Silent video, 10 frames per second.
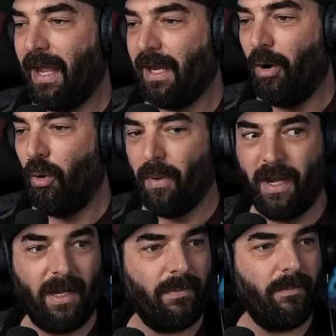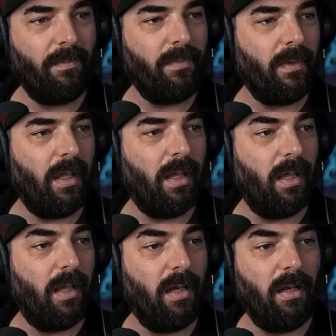I can open it,
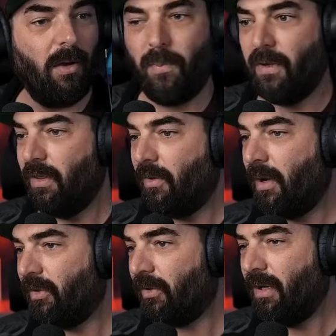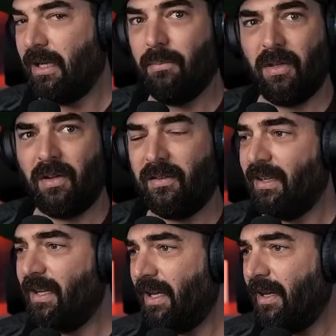and it opened in the wrong screen, but you can
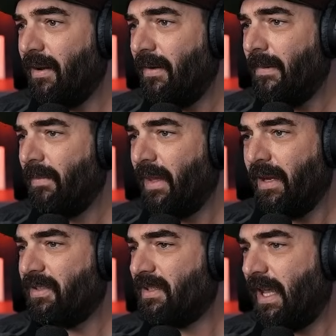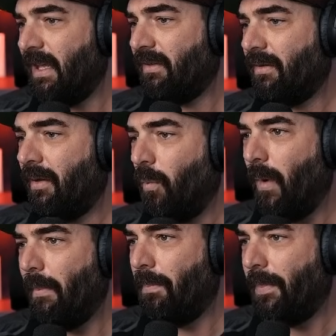see it here. It just says
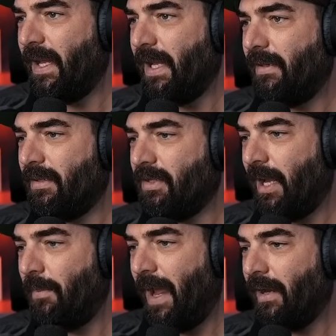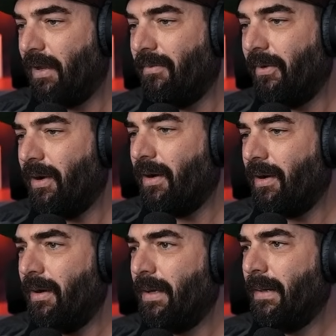WebP to JPEG
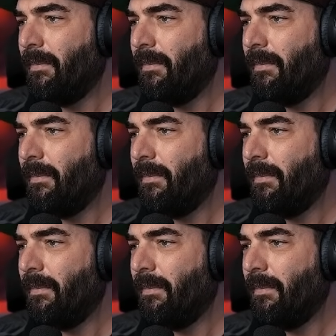converter.